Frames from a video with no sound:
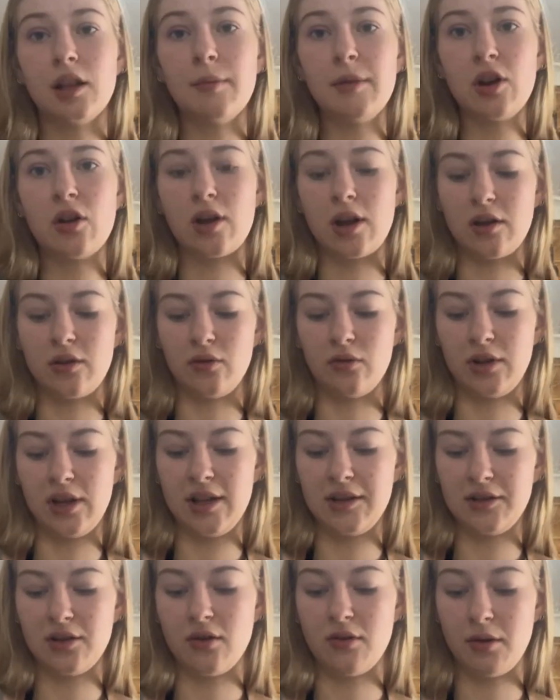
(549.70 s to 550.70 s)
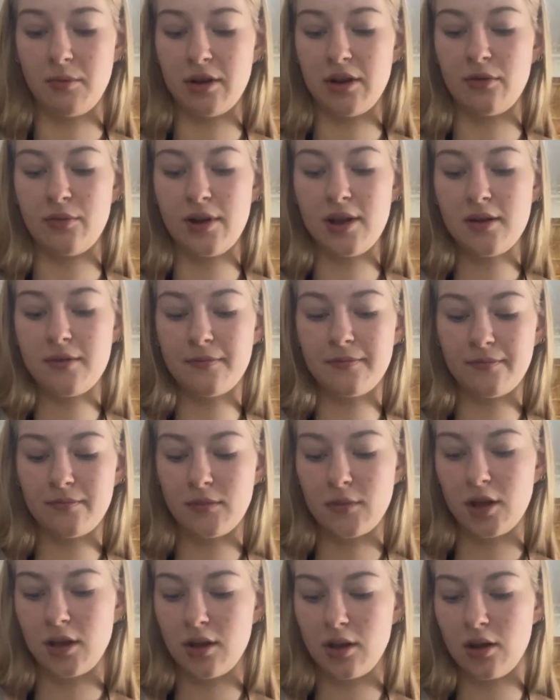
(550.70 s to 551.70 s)
me know how your day is going, by the way.
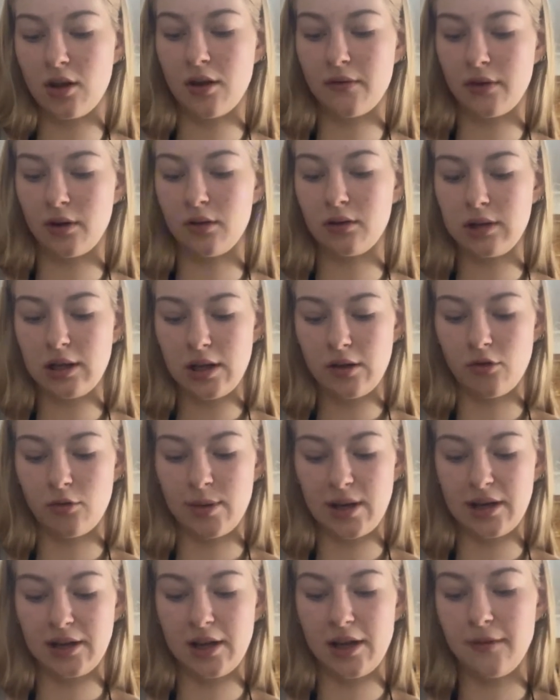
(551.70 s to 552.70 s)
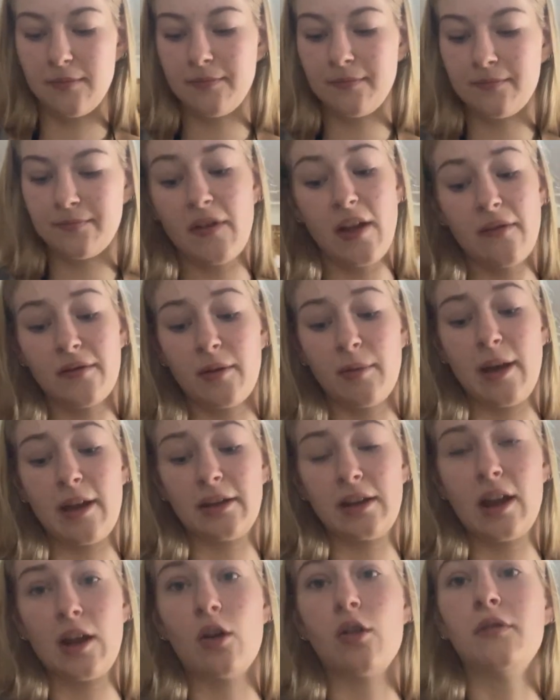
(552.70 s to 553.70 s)
Are you having a good day or a bad day? If you're having a bad
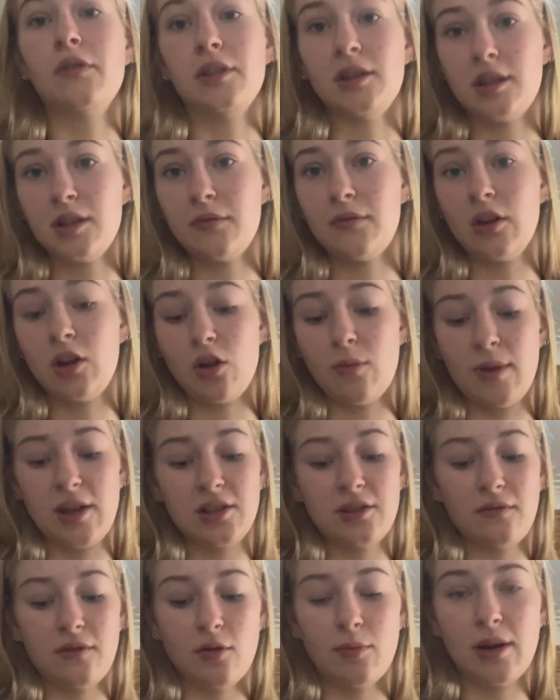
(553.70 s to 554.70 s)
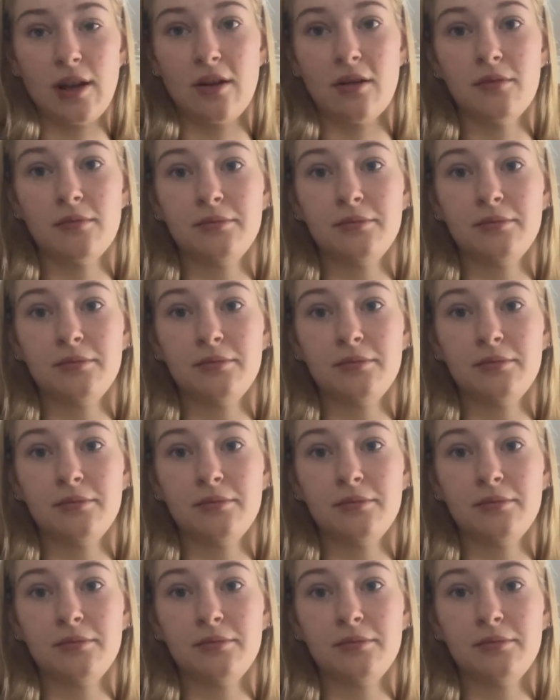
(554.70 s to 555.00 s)
day, hopefully this video makes you feel better.